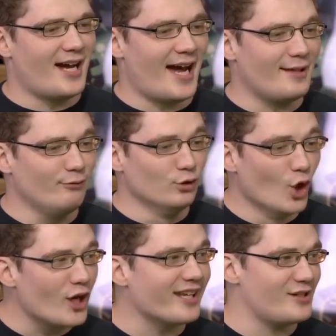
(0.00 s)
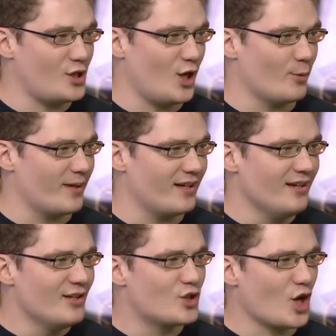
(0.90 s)
I look at Jeremy.
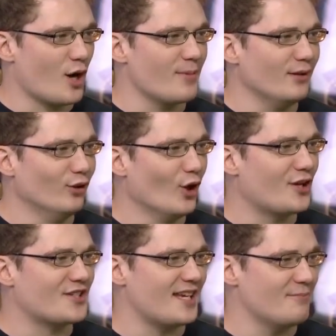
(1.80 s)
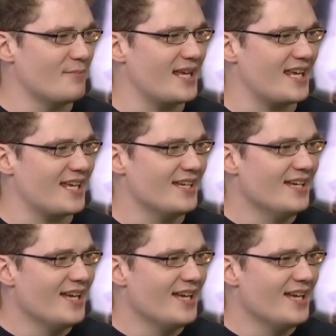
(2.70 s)
Jeremy looks at me.